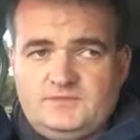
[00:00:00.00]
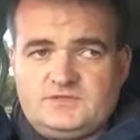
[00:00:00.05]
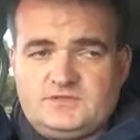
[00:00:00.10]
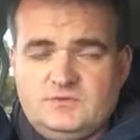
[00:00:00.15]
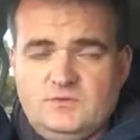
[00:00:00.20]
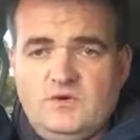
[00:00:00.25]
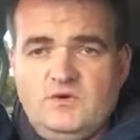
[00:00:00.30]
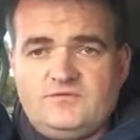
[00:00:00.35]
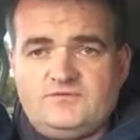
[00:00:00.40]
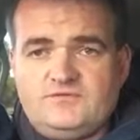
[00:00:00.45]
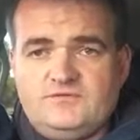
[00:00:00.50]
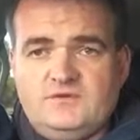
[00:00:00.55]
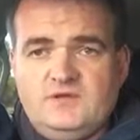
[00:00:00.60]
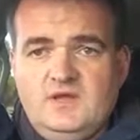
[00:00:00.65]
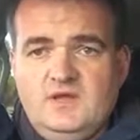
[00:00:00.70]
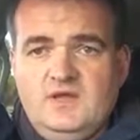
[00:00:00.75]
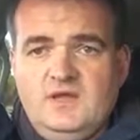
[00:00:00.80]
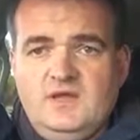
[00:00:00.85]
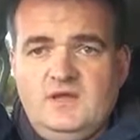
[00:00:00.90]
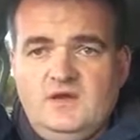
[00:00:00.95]
So often
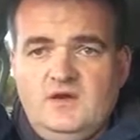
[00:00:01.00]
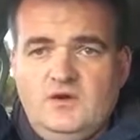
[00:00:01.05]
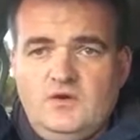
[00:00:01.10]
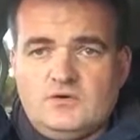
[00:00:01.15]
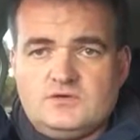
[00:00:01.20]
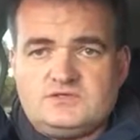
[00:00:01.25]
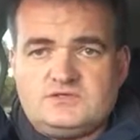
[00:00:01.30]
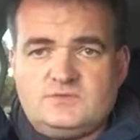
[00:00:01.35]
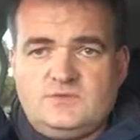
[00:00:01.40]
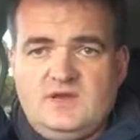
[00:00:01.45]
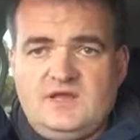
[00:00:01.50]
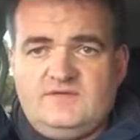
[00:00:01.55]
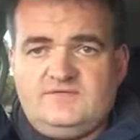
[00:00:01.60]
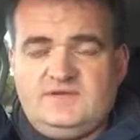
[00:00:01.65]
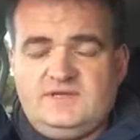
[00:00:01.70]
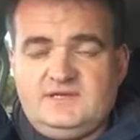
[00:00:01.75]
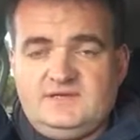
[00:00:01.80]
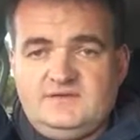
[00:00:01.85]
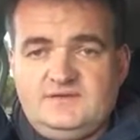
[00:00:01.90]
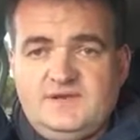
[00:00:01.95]
horses will have
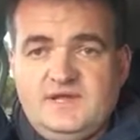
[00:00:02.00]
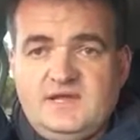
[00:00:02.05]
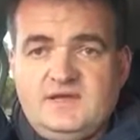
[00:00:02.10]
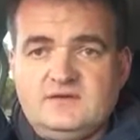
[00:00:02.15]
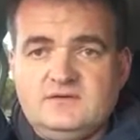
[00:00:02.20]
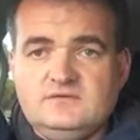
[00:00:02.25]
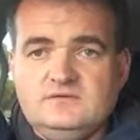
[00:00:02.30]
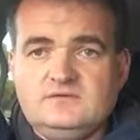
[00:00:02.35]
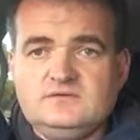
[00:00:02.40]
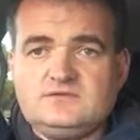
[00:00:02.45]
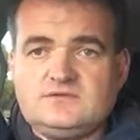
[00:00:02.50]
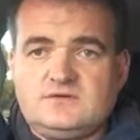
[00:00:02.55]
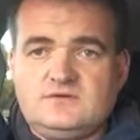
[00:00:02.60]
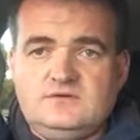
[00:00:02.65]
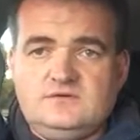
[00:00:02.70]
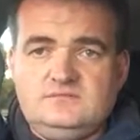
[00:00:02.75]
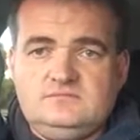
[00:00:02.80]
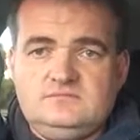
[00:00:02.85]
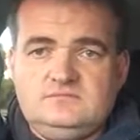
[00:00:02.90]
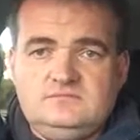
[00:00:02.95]
little niggles
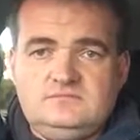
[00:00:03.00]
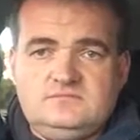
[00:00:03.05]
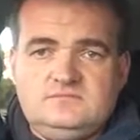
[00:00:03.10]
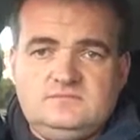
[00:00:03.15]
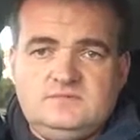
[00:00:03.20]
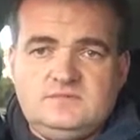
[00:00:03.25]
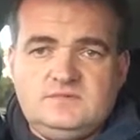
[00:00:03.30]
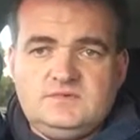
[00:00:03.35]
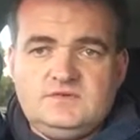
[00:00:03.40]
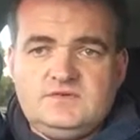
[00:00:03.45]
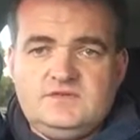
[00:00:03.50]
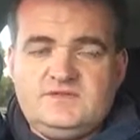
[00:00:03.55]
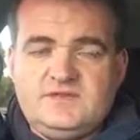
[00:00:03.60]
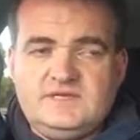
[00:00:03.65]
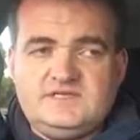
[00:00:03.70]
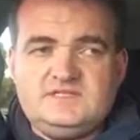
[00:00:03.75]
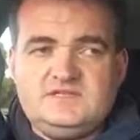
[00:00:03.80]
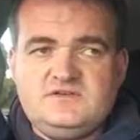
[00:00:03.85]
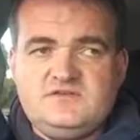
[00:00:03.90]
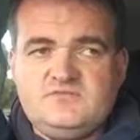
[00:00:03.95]
or
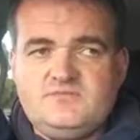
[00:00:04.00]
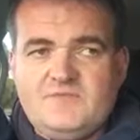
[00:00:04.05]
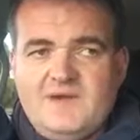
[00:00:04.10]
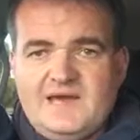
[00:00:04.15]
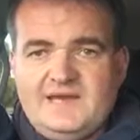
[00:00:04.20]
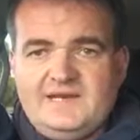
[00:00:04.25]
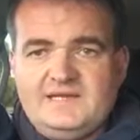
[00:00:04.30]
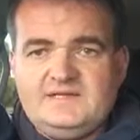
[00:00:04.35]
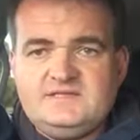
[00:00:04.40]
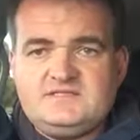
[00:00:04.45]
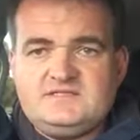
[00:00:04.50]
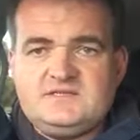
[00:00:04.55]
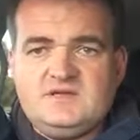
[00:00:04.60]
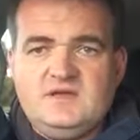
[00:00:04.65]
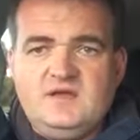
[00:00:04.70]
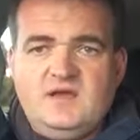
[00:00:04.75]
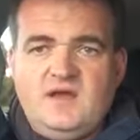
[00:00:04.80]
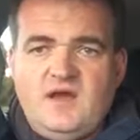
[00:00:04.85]
things you've managed.